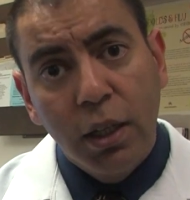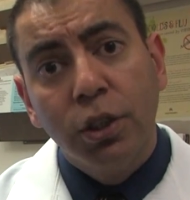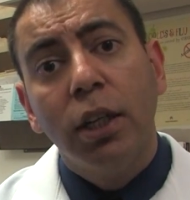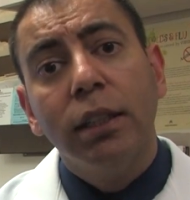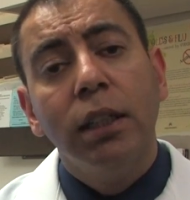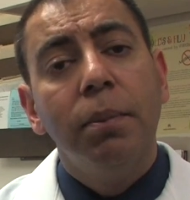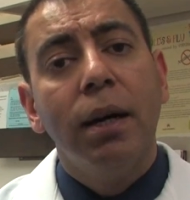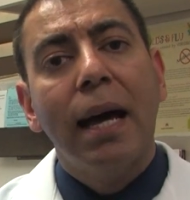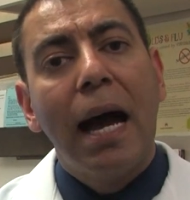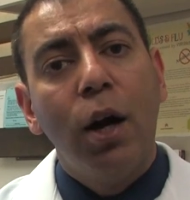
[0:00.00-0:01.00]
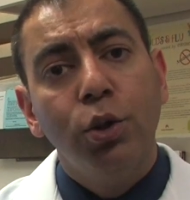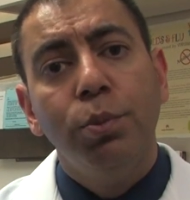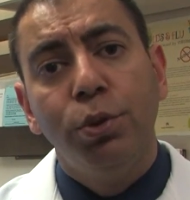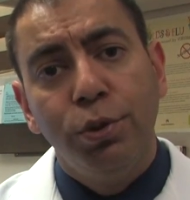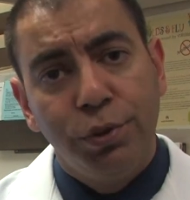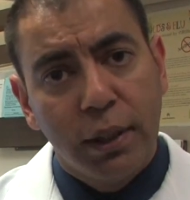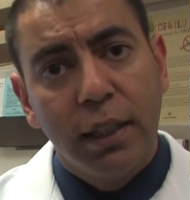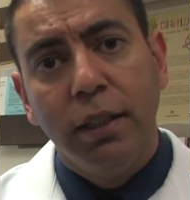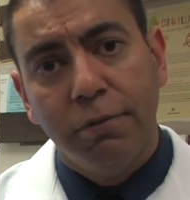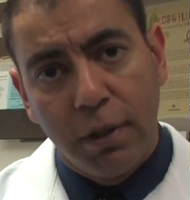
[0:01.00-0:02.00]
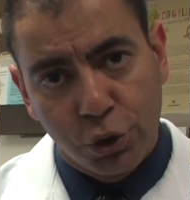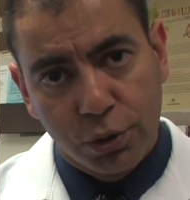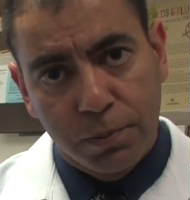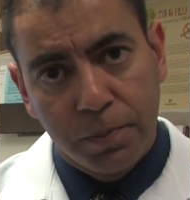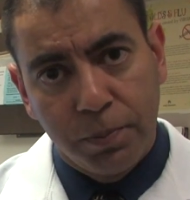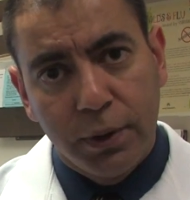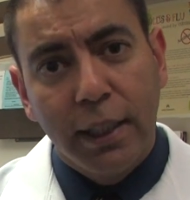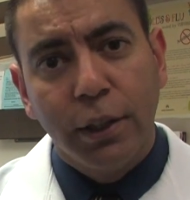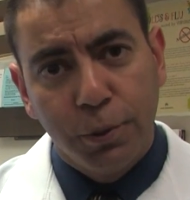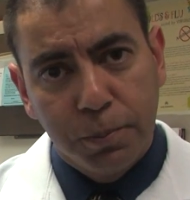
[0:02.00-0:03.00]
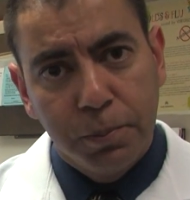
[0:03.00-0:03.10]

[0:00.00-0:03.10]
talking about how to improve your kidney function. Thank you.